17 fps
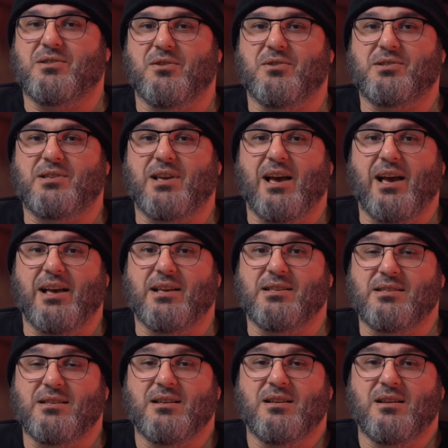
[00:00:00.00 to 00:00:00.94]
those
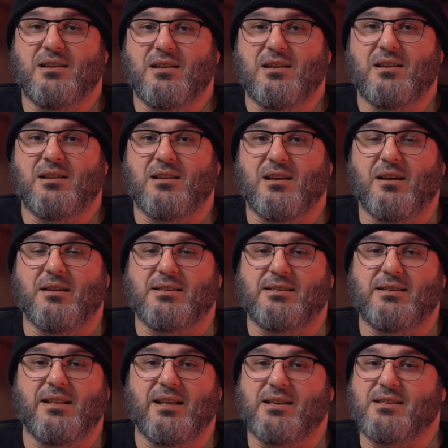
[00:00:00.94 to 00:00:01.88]
guys,
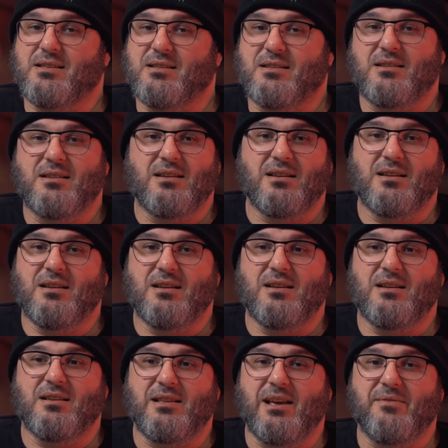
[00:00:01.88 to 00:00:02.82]
Cynics,
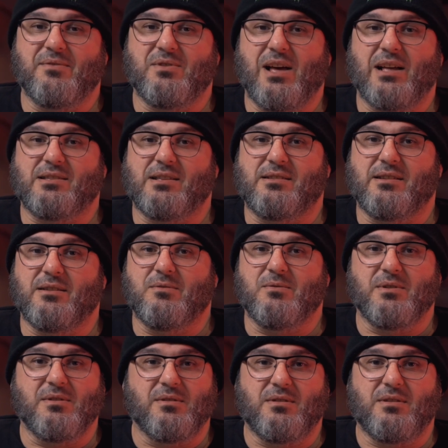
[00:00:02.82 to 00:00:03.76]
they have a lot to do
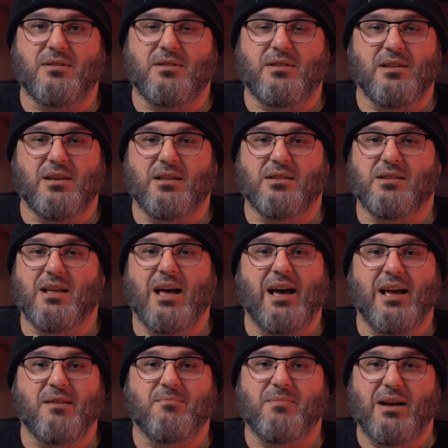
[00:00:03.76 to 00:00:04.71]
with a
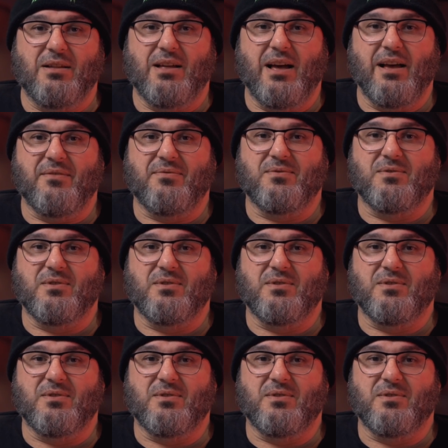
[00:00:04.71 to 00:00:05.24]
lot in my life